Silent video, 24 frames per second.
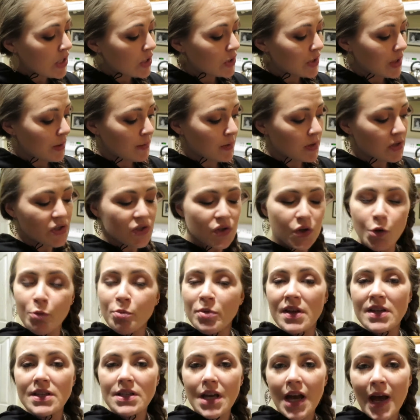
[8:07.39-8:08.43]
So I'm going to
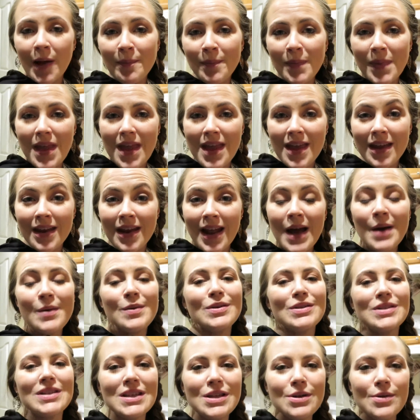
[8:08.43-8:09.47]
scoop this up and I
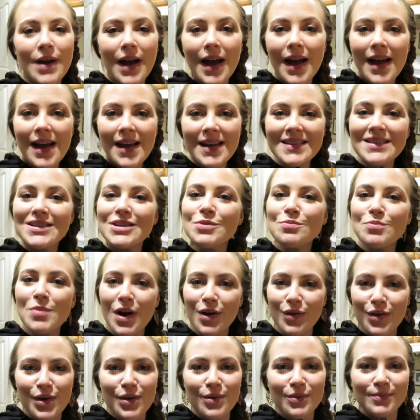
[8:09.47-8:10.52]
will see you guys
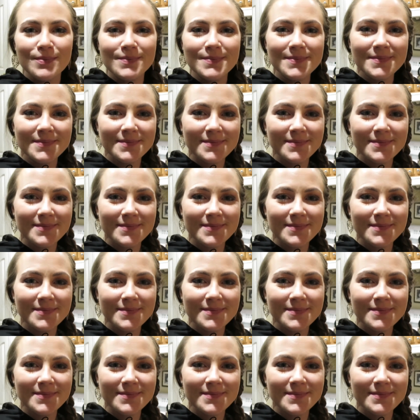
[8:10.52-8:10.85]
tomorrow.